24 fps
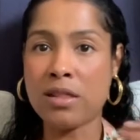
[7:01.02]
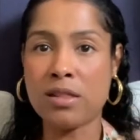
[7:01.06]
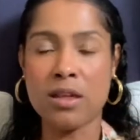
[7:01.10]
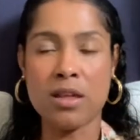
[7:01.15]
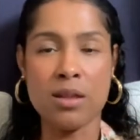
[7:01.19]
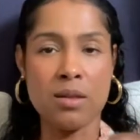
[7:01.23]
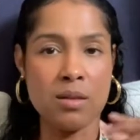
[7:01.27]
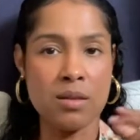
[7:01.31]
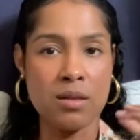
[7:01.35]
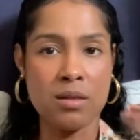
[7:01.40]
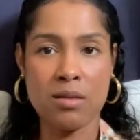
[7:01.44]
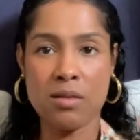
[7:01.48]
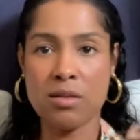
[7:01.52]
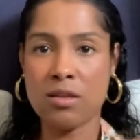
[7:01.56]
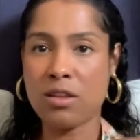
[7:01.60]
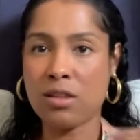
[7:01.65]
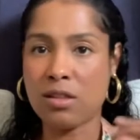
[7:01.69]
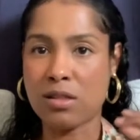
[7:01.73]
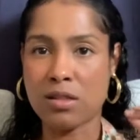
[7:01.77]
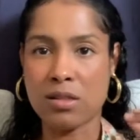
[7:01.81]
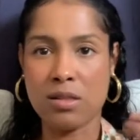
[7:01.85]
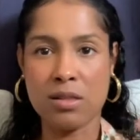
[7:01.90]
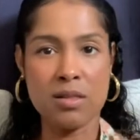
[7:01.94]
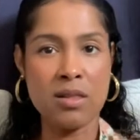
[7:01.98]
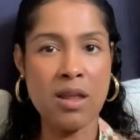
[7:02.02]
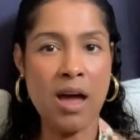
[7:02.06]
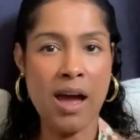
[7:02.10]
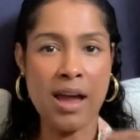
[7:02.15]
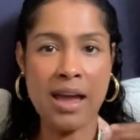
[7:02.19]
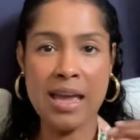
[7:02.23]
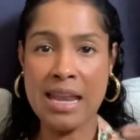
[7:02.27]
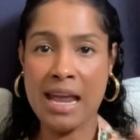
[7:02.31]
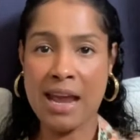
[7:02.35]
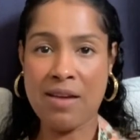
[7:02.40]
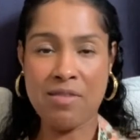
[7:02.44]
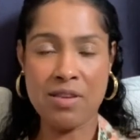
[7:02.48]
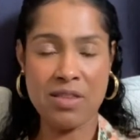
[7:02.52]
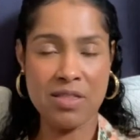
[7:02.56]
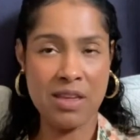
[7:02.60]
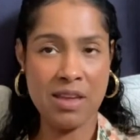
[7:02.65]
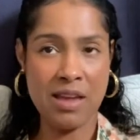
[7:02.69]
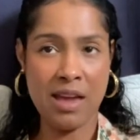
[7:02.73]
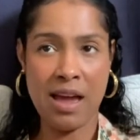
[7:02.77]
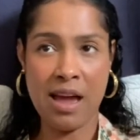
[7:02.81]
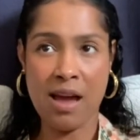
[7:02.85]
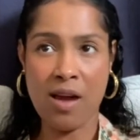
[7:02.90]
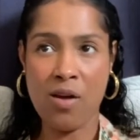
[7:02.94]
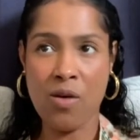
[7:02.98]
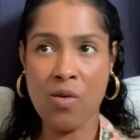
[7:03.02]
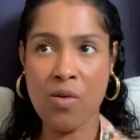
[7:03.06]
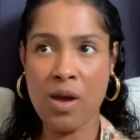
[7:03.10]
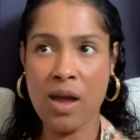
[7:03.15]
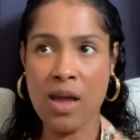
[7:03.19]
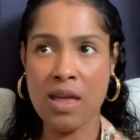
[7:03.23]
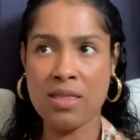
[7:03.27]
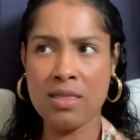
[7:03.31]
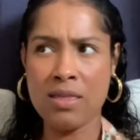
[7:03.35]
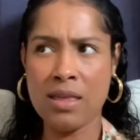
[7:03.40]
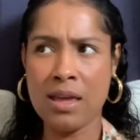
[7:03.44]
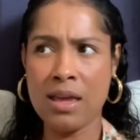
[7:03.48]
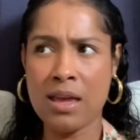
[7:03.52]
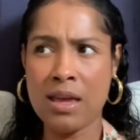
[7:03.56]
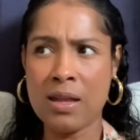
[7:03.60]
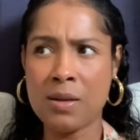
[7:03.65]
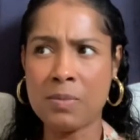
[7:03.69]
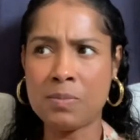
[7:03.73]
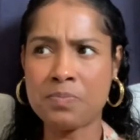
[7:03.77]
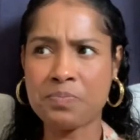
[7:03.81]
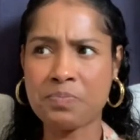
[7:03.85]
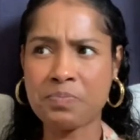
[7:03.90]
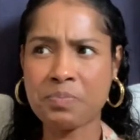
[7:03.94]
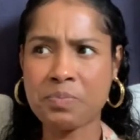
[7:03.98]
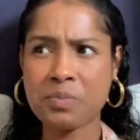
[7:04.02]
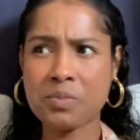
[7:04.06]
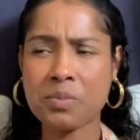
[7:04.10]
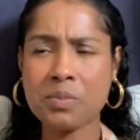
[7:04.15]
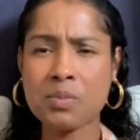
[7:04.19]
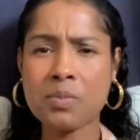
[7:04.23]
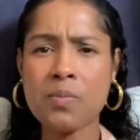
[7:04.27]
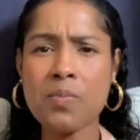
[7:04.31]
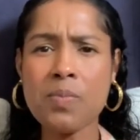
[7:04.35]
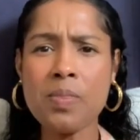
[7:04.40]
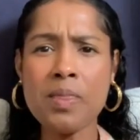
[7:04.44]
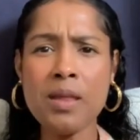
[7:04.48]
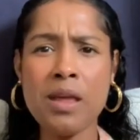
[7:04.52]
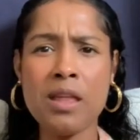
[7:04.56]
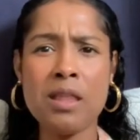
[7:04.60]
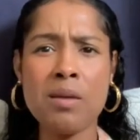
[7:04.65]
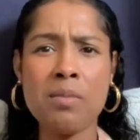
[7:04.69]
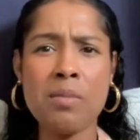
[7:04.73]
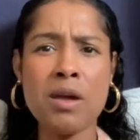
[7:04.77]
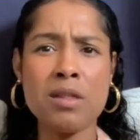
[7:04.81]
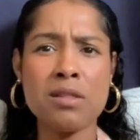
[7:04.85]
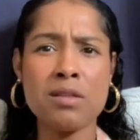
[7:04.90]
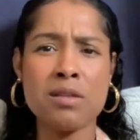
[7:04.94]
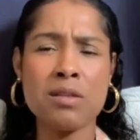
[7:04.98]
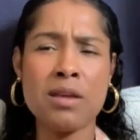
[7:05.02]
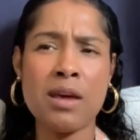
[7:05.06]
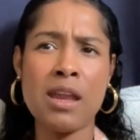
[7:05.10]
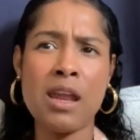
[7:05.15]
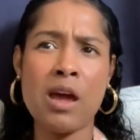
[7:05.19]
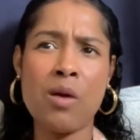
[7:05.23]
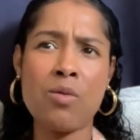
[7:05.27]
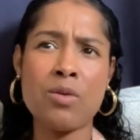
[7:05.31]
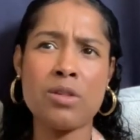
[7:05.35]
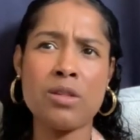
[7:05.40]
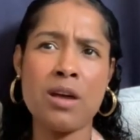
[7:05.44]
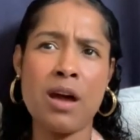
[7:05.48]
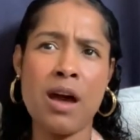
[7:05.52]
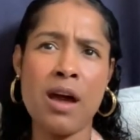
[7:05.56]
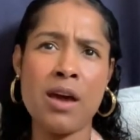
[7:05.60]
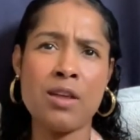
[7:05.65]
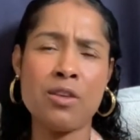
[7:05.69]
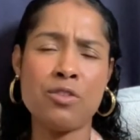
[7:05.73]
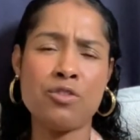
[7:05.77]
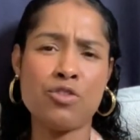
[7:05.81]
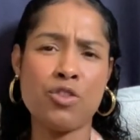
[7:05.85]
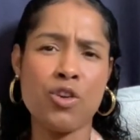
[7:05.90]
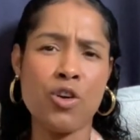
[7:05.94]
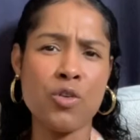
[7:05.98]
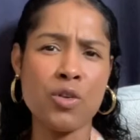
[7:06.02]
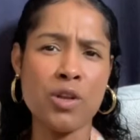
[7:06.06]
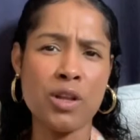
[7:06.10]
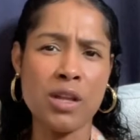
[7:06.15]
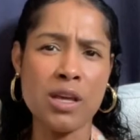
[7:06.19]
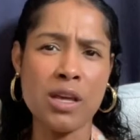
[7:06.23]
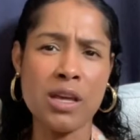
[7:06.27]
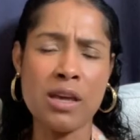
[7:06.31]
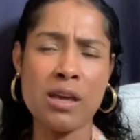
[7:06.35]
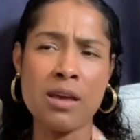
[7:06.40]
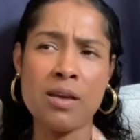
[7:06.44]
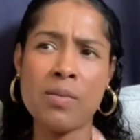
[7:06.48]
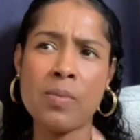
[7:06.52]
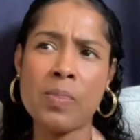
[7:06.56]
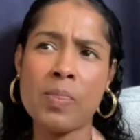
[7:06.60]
and just knocking everything out. And then in the midst of that, I was kind of journaling